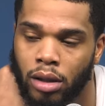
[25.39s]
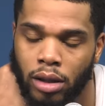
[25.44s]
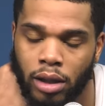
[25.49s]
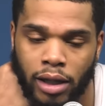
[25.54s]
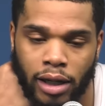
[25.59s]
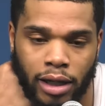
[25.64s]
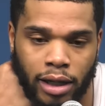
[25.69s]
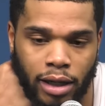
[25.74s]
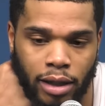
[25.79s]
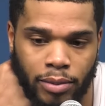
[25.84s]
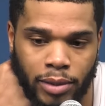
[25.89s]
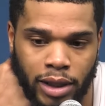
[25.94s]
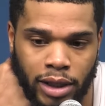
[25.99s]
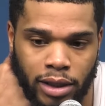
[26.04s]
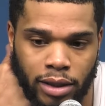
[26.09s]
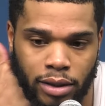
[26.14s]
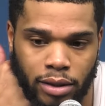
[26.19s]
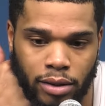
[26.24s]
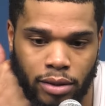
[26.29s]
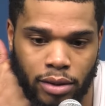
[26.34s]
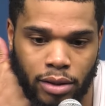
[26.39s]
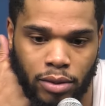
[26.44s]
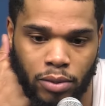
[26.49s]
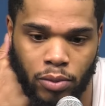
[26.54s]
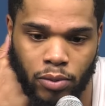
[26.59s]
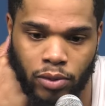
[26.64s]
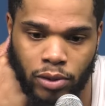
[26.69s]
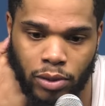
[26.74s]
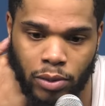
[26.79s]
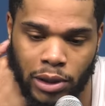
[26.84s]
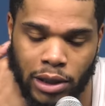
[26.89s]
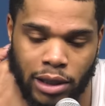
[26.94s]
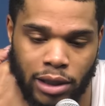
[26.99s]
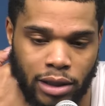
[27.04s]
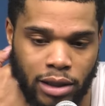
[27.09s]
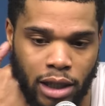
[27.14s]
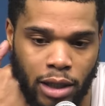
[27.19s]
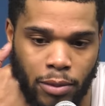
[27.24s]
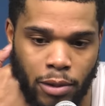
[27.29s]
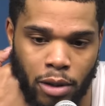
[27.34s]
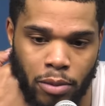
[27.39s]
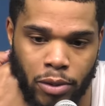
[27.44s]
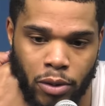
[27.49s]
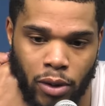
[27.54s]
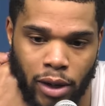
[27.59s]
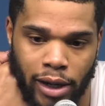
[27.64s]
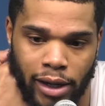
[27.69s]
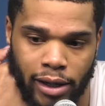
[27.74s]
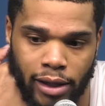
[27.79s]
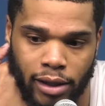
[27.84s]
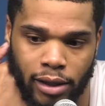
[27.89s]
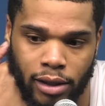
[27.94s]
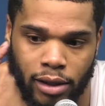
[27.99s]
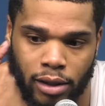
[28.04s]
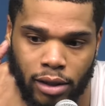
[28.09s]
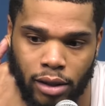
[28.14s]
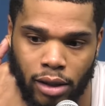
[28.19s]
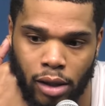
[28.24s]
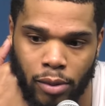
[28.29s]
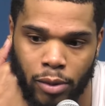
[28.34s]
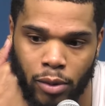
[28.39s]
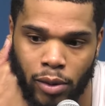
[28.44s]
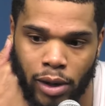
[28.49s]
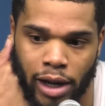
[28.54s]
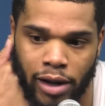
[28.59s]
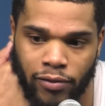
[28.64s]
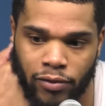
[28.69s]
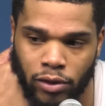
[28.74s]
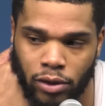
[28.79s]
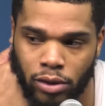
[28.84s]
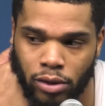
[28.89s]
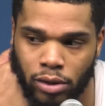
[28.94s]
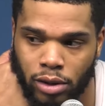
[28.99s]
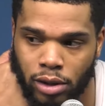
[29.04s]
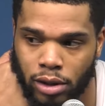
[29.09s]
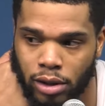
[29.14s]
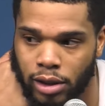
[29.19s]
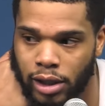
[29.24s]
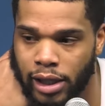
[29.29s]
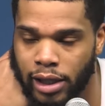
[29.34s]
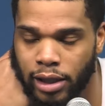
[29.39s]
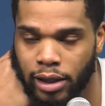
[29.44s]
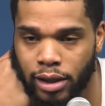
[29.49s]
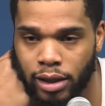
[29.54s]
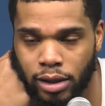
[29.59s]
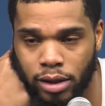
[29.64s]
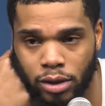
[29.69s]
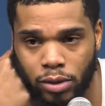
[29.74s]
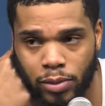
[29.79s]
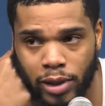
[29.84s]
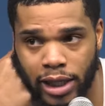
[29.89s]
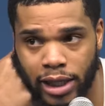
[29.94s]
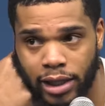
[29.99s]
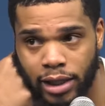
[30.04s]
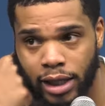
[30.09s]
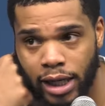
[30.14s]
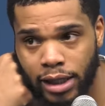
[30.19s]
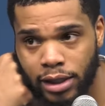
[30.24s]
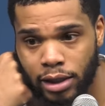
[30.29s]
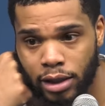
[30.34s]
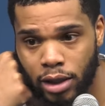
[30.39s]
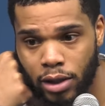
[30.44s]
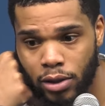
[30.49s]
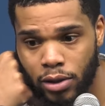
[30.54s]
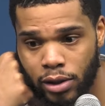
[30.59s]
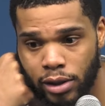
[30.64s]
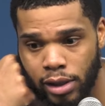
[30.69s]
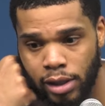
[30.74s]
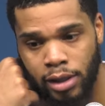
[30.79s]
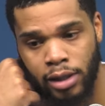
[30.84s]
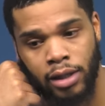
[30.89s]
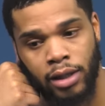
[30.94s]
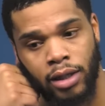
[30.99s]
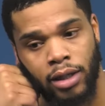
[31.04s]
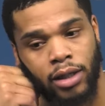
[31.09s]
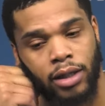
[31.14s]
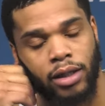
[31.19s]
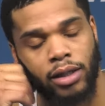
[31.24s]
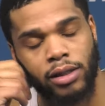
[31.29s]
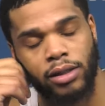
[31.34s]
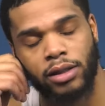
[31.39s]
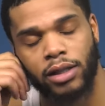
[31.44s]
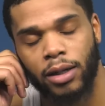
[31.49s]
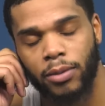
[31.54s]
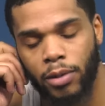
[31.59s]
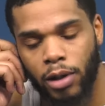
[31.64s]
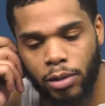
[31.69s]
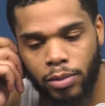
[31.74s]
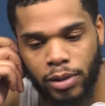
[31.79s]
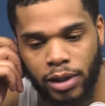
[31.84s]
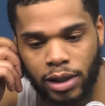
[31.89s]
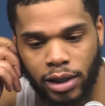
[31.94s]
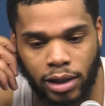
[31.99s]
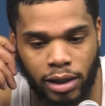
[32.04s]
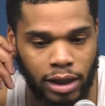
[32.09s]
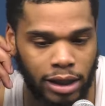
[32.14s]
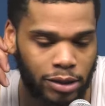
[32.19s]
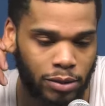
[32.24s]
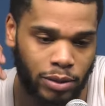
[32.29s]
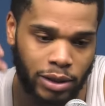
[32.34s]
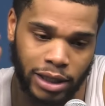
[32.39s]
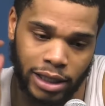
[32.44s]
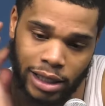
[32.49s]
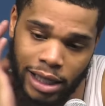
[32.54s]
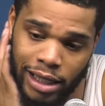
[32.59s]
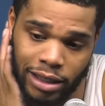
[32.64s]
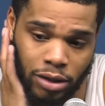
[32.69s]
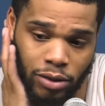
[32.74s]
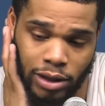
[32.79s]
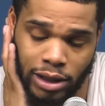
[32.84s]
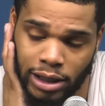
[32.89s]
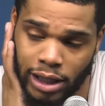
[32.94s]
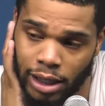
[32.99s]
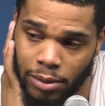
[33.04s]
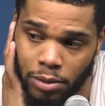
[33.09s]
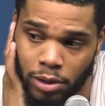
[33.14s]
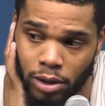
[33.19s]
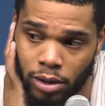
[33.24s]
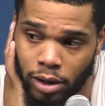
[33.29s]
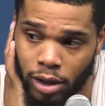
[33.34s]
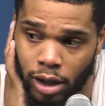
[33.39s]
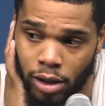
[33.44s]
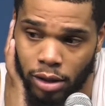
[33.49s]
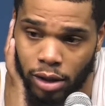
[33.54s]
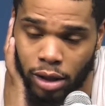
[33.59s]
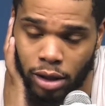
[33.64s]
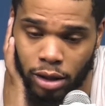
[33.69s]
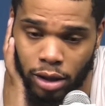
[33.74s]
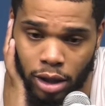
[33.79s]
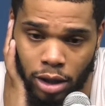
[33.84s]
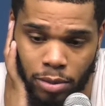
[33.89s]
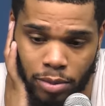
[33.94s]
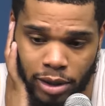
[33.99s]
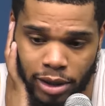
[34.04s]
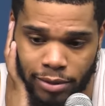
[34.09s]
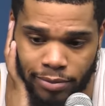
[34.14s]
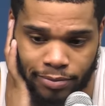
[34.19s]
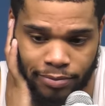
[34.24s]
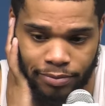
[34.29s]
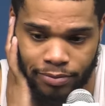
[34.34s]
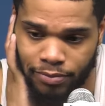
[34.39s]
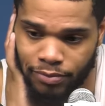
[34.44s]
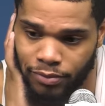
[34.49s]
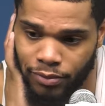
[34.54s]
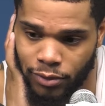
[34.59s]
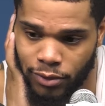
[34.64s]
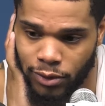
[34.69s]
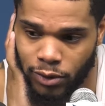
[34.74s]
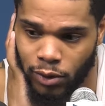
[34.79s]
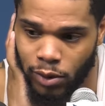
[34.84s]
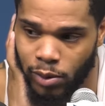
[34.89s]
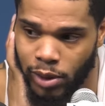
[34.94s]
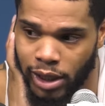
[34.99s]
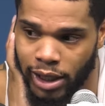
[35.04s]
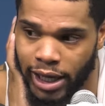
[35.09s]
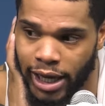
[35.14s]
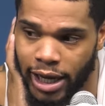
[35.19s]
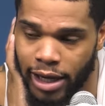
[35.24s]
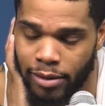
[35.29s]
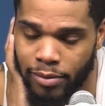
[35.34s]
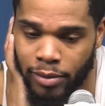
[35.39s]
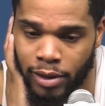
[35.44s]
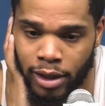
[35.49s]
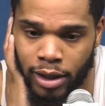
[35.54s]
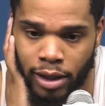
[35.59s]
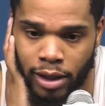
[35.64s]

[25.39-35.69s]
Yeah, I mean, we couldn't stop Kobe White. Kobe White, Vooch, they had a good two-man connection going. Couldn't stop Kobe in the clutch. We get like 3 stops on Kobe. We win the game.